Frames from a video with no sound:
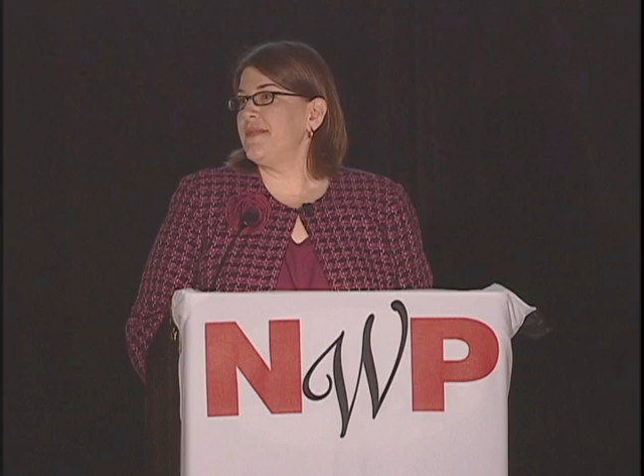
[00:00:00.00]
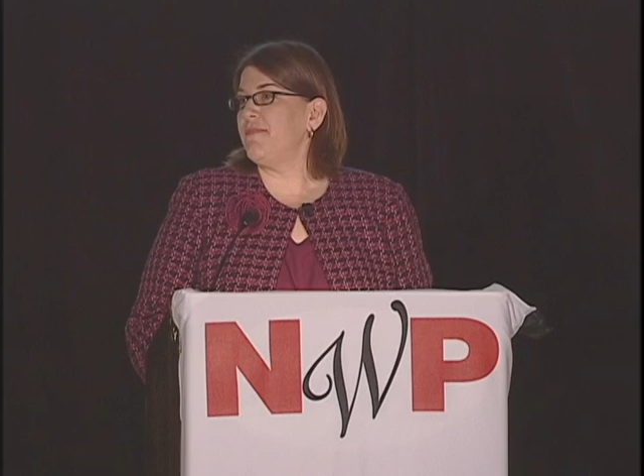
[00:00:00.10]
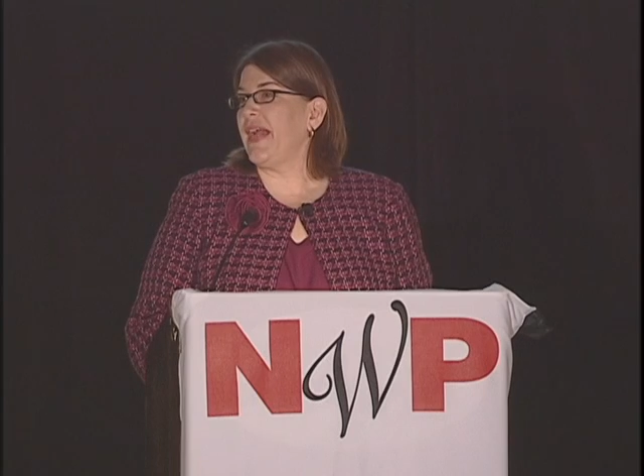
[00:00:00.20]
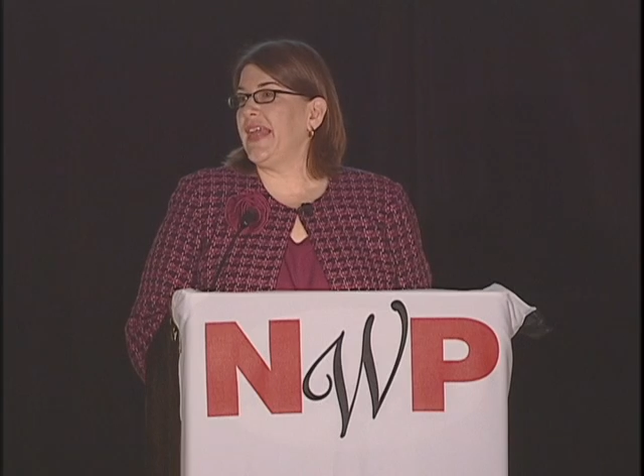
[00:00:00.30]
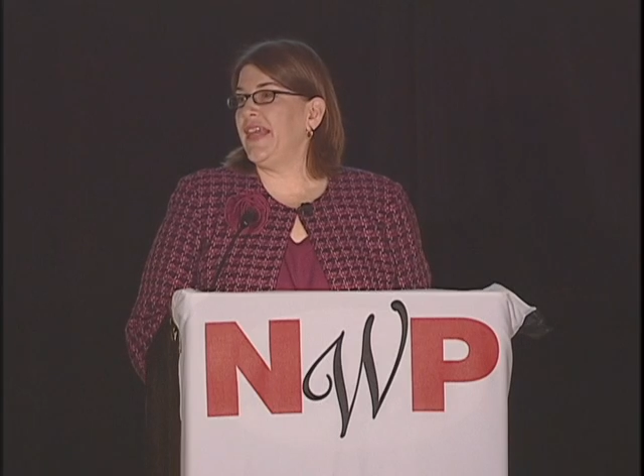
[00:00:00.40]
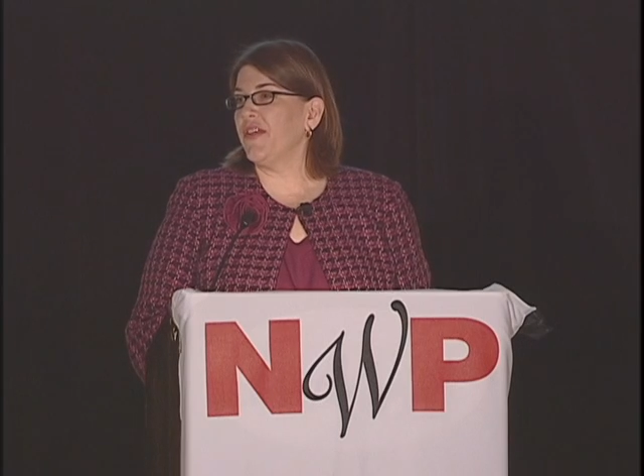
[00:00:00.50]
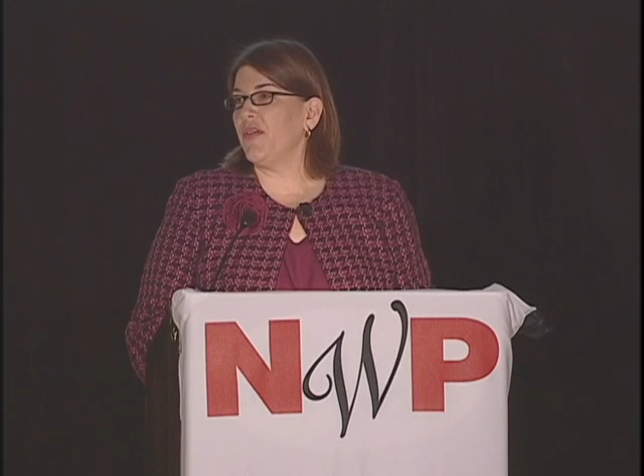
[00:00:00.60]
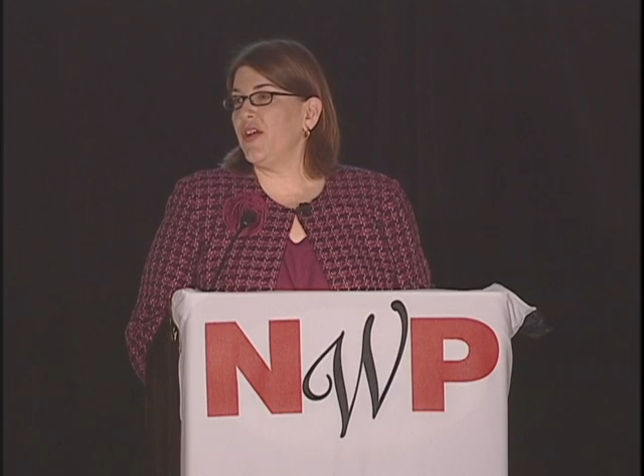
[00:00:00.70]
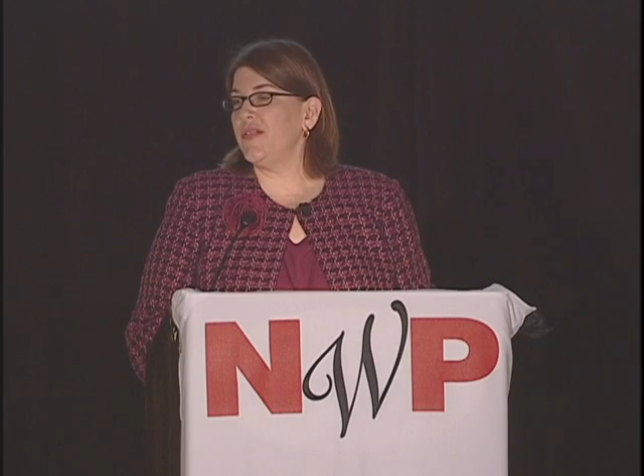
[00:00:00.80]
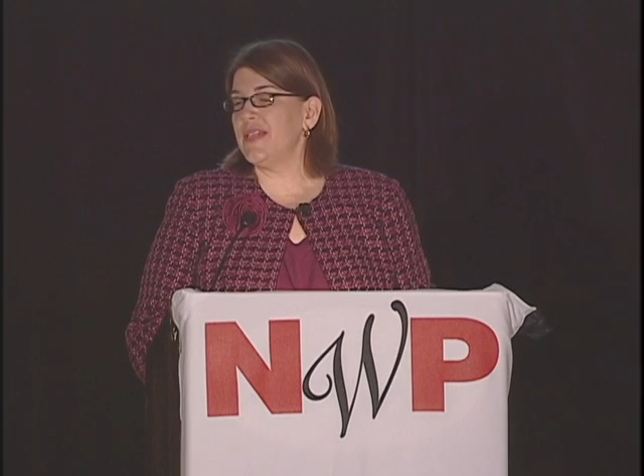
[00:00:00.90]
my
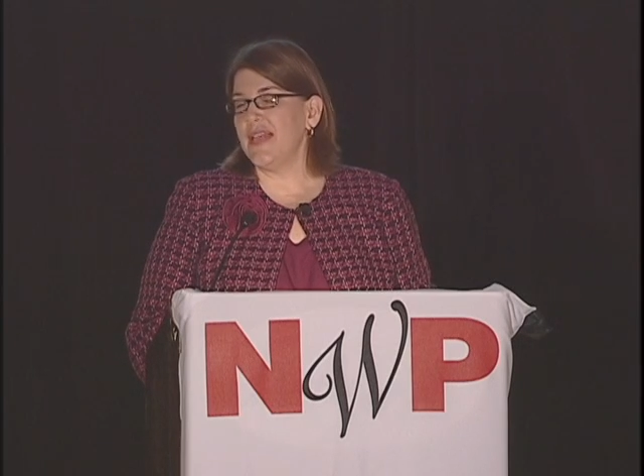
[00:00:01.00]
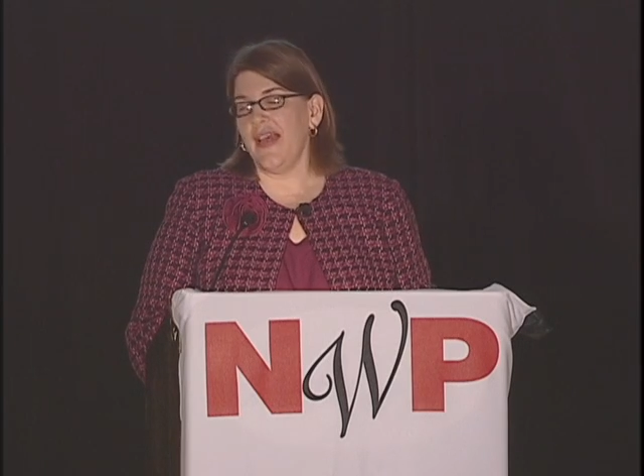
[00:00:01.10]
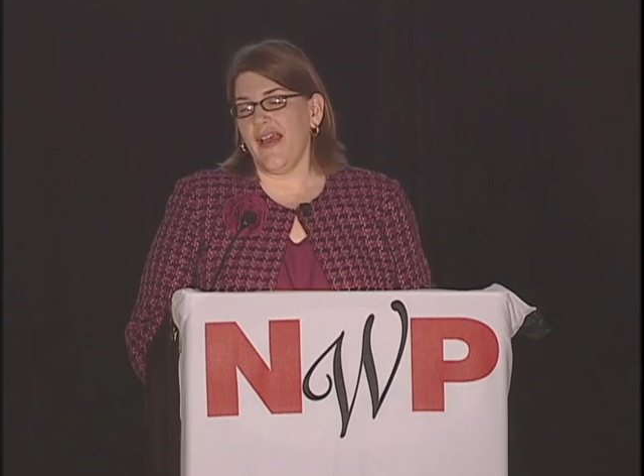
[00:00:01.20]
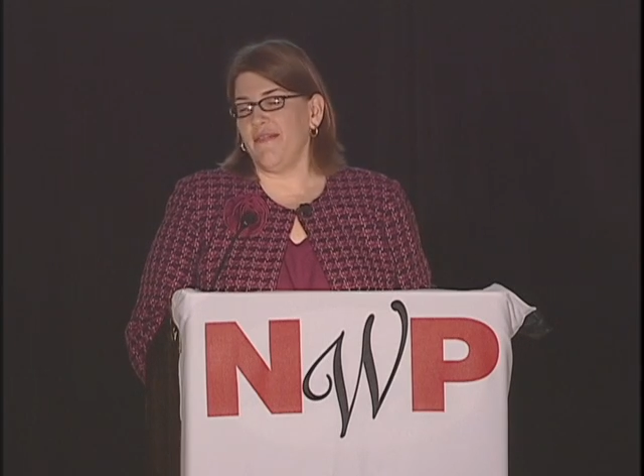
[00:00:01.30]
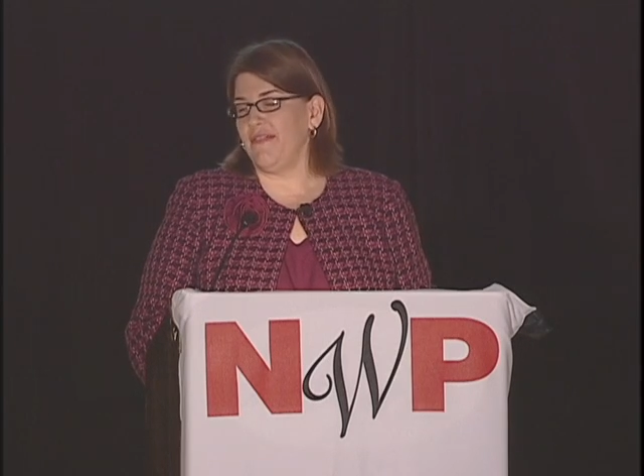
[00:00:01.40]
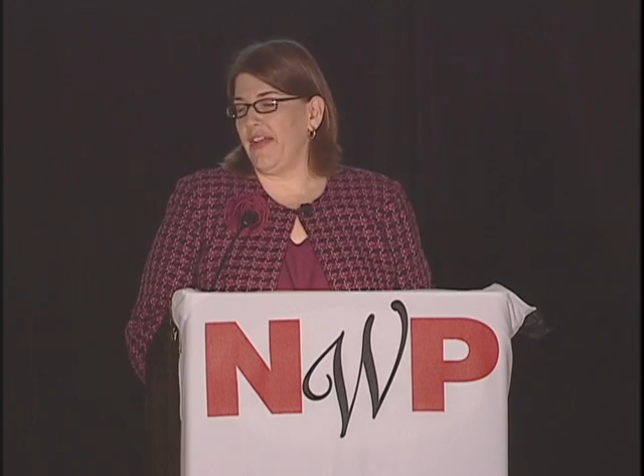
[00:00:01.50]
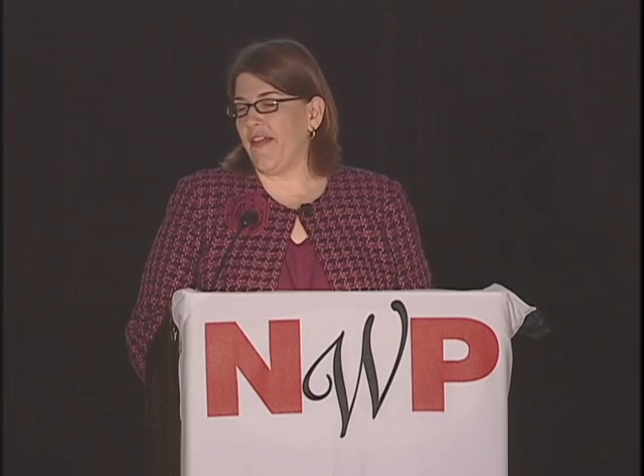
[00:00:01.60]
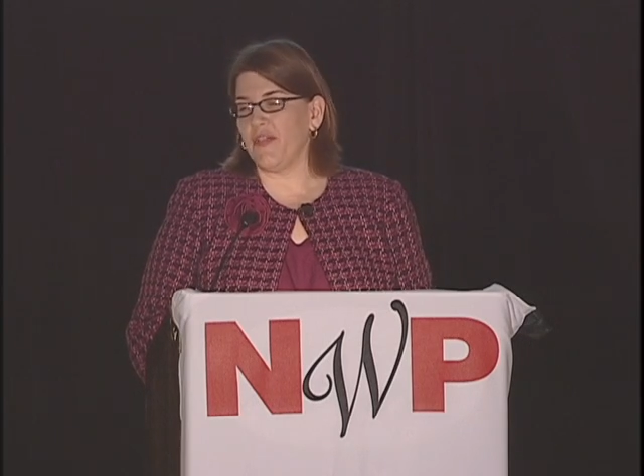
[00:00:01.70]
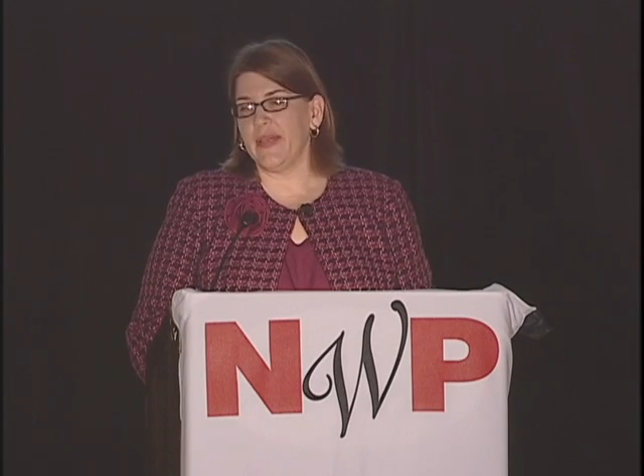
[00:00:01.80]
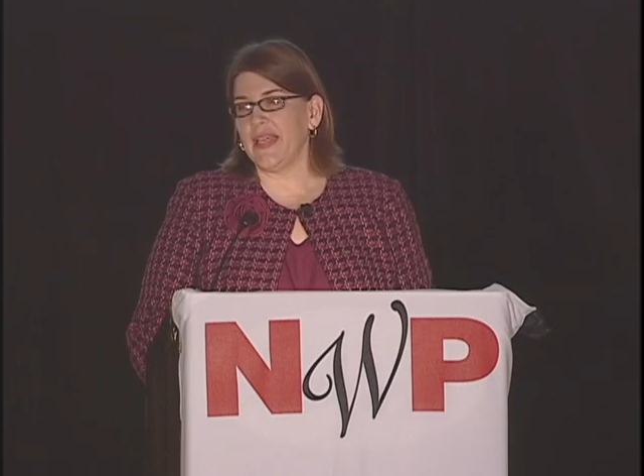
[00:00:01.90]
heroes have
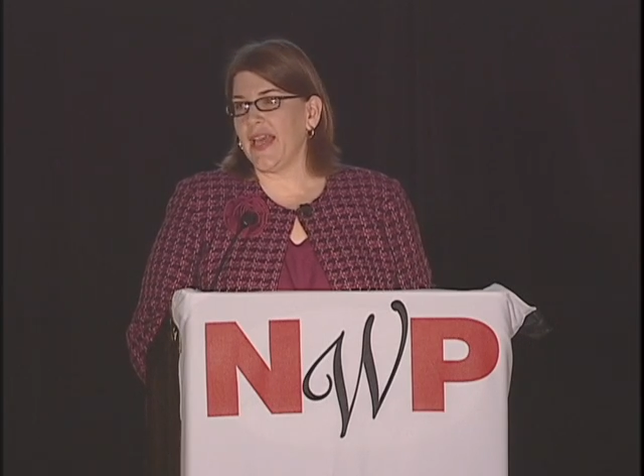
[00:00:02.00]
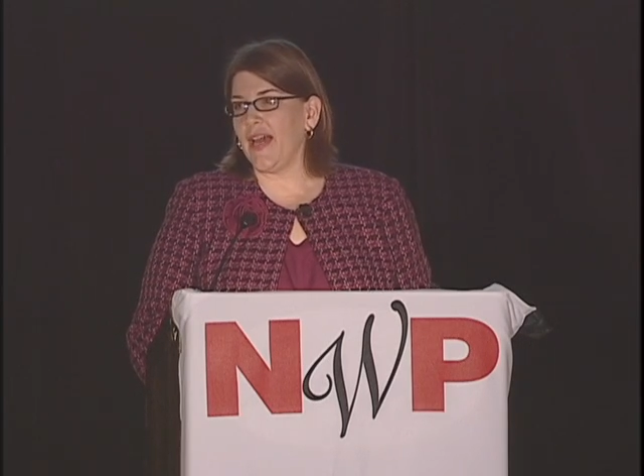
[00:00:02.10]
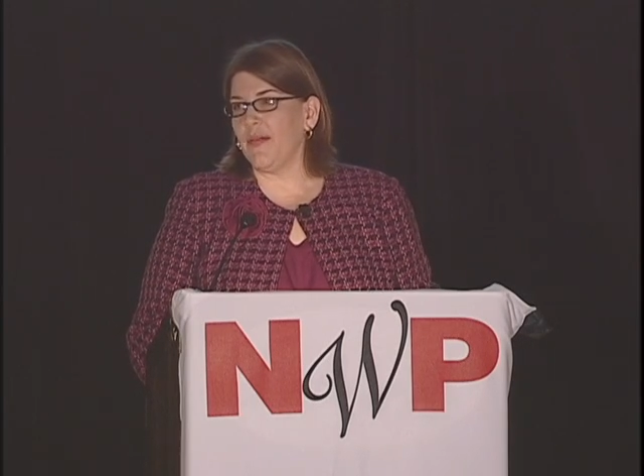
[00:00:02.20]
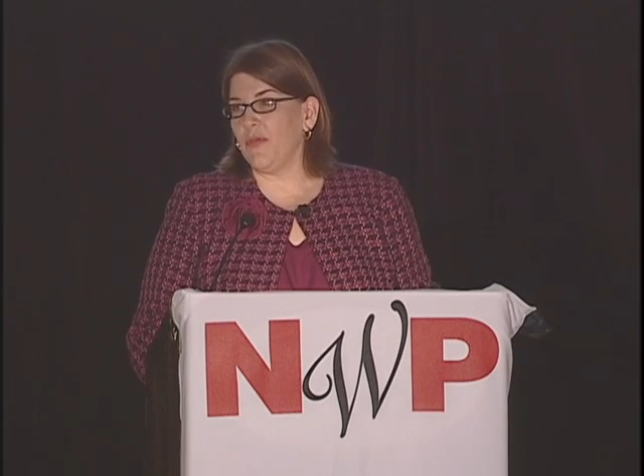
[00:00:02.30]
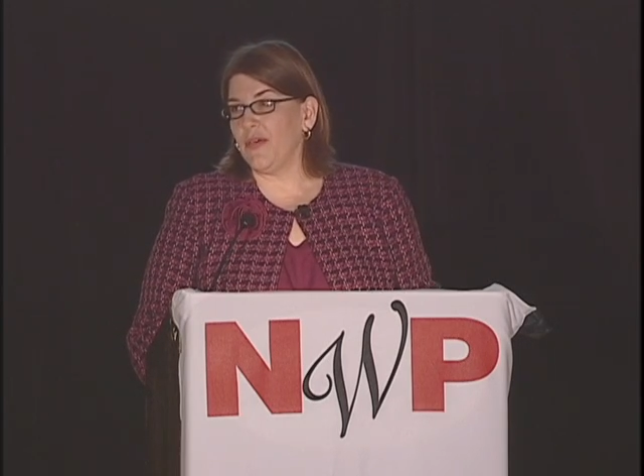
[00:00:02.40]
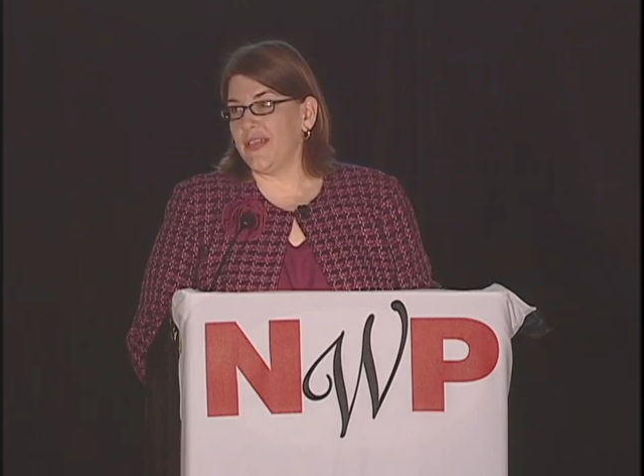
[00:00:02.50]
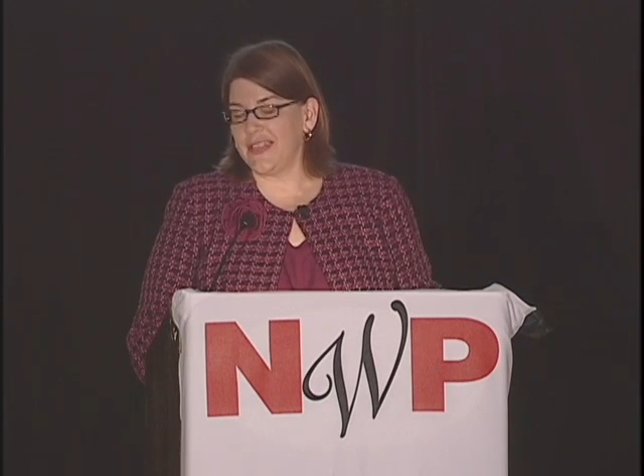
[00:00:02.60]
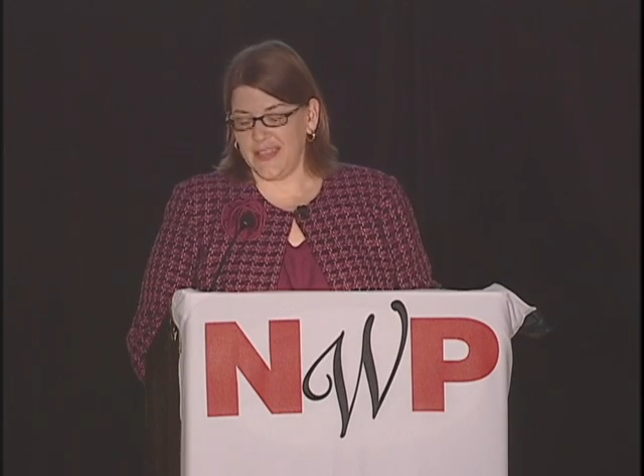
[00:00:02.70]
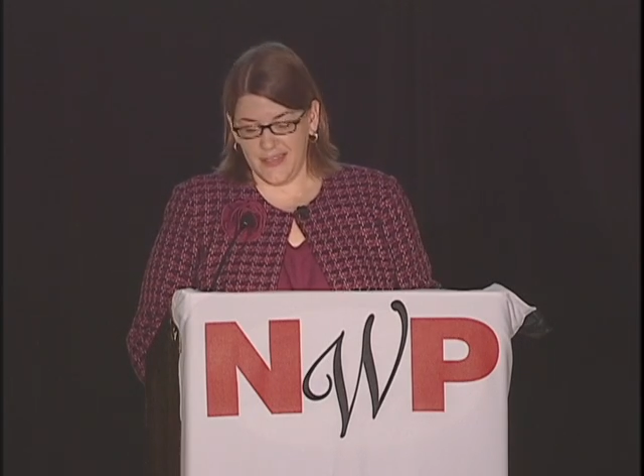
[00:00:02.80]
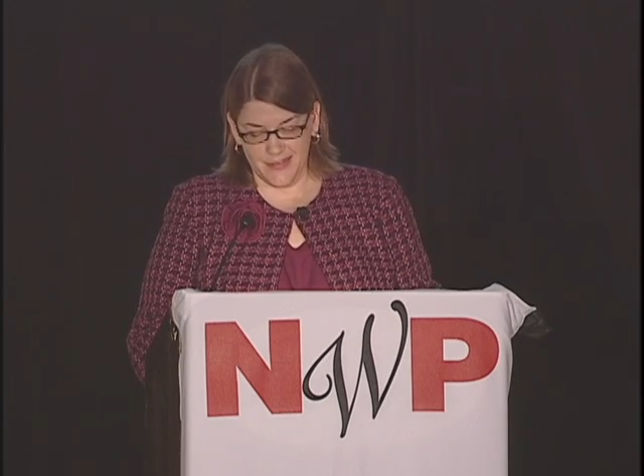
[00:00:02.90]
never been
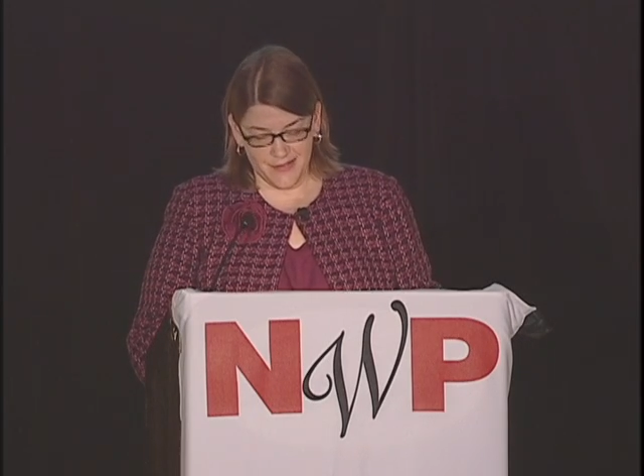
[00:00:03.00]
cowboys.